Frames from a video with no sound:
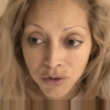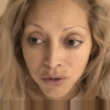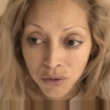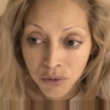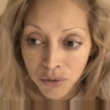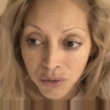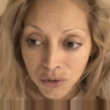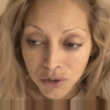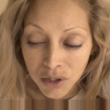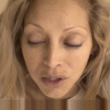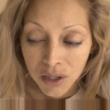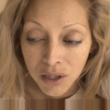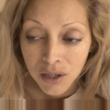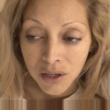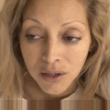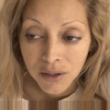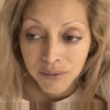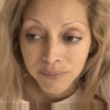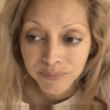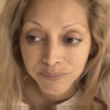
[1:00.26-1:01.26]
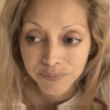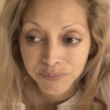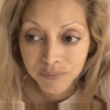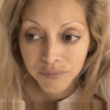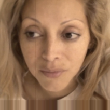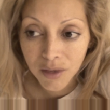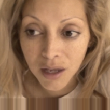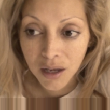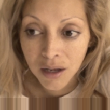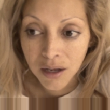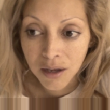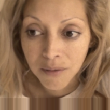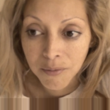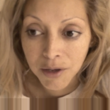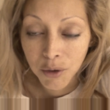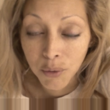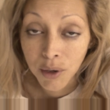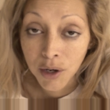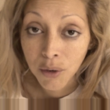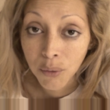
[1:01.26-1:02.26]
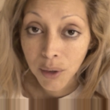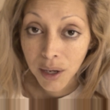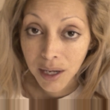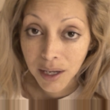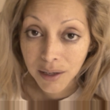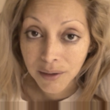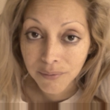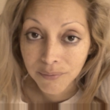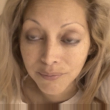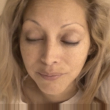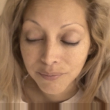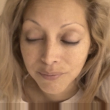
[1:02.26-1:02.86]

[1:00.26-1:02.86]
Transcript: years old, it went away.